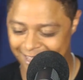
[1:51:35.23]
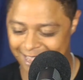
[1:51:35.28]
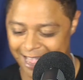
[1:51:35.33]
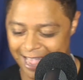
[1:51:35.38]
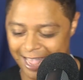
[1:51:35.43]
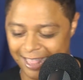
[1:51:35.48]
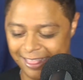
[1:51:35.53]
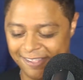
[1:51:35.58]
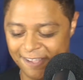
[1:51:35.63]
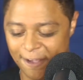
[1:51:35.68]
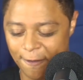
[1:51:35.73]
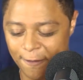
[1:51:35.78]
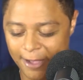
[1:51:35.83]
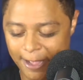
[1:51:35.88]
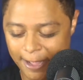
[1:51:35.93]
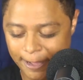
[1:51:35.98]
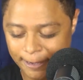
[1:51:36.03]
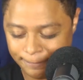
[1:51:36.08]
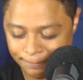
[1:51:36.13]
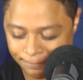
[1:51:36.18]
Yeah, and
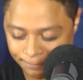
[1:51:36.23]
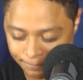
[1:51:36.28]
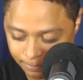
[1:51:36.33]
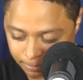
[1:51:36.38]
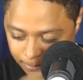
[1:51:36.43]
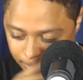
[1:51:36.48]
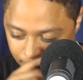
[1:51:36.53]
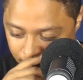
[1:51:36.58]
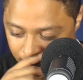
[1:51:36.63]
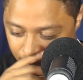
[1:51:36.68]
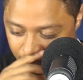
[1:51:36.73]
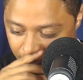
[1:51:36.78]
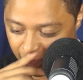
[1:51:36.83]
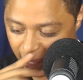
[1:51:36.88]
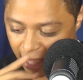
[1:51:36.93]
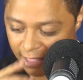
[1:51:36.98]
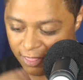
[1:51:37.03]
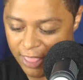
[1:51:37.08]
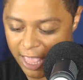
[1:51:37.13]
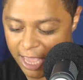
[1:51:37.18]
so
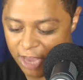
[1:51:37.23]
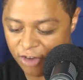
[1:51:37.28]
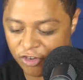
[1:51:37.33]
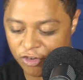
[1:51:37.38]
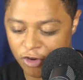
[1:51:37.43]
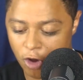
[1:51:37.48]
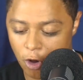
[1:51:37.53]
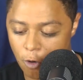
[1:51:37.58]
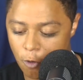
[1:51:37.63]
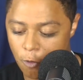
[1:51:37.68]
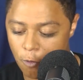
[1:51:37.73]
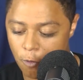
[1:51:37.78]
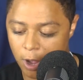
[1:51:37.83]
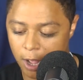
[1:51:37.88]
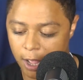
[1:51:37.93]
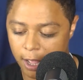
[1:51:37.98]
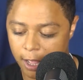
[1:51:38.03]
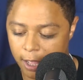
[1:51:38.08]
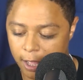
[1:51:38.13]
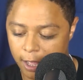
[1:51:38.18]
they show
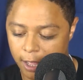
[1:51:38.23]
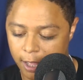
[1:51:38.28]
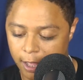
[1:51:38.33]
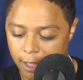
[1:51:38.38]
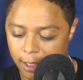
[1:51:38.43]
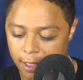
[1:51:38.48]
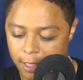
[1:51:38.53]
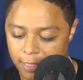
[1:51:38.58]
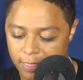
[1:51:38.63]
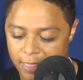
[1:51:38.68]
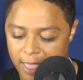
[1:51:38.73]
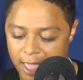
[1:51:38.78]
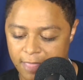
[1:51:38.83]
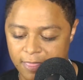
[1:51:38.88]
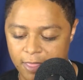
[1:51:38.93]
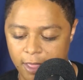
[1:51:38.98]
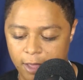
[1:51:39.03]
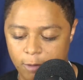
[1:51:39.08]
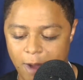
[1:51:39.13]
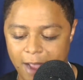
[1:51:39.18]

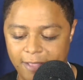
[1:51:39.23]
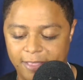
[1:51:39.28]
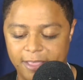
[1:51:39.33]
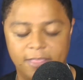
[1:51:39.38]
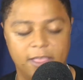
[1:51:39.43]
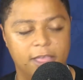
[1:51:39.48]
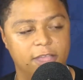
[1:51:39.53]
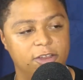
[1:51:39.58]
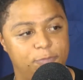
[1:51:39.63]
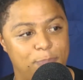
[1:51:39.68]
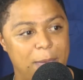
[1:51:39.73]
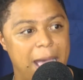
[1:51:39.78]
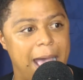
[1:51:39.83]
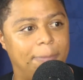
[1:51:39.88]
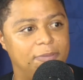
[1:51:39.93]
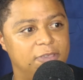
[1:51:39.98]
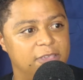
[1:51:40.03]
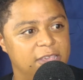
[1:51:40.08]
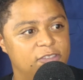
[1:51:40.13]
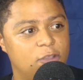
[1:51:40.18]
right then the
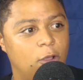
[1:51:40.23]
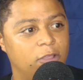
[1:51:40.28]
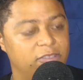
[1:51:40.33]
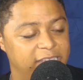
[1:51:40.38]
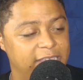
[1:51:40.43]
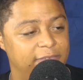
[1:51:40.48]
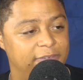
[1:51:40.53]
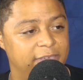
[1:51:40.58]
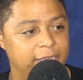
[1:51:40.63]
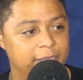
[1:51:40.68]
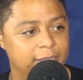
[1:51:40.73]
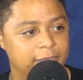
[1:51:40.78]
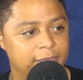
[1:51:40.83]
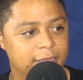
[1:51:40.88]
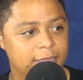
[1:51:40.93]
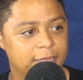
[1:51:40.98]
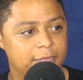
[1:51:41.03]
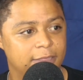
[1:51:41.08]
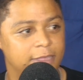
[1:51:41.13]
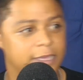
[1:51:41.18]
Pops. He's on TV.
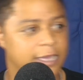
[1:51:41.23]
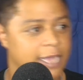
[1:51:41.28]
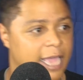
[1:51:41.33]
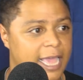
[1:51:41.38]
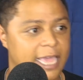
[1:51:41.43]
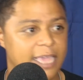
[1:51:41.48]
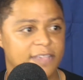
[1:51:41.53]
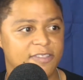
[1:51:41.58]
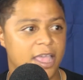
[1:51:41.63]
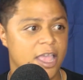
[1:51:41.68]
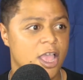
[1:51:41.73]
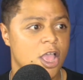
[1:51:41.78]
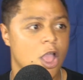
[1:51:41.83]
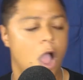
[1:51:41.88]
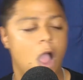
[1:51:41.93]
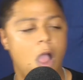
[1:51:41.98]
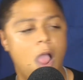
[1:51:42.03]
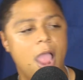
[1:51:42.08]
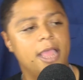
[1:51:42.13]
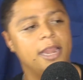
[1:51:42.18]
The guy, he's like,
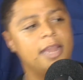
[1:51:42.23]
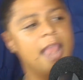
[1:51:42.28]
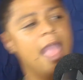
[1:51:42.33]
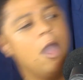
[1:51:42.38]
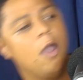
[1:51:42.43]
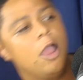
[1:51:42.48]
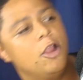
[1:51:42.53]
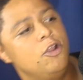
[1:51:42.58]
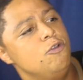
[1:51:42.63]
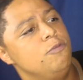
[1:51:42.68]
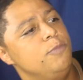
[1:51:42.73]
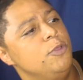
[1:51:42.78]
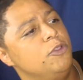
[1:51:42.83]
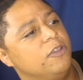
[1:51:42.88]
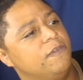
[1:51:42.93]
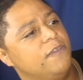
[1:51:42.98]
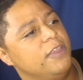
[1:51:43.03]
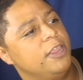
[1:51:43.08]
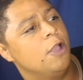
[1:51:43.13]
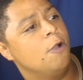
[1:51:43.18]
"All right, and now our new
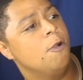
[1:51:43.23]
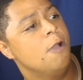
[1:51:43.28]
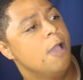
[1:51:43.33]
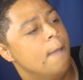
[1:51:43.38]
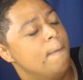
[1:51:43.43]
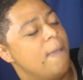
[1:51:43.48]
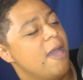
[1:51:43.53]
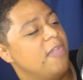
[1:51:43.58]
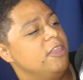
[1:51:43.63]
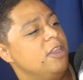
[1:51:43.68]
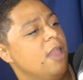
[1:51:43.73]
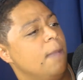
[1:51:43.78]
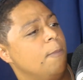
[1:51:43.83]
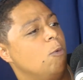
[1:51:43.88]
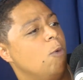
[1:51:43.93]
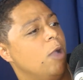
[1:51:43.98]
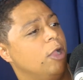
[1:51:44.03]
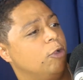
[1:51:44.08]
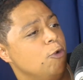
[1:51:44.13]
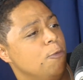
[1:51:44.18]
music video by the
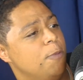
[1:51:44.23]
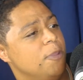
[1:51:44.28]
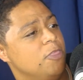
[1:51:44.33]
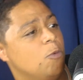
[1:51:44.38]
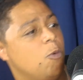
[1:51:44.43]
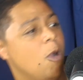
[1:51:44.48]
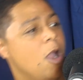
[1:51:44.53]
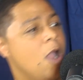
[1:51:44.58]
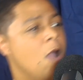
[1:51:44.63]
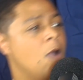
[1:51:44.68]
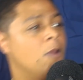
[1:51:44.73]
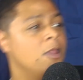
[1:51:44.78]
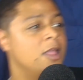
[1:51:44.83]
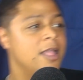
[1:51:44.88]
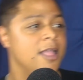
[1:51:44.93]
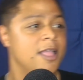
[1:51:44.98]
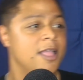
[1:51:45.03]
#1 group in the world,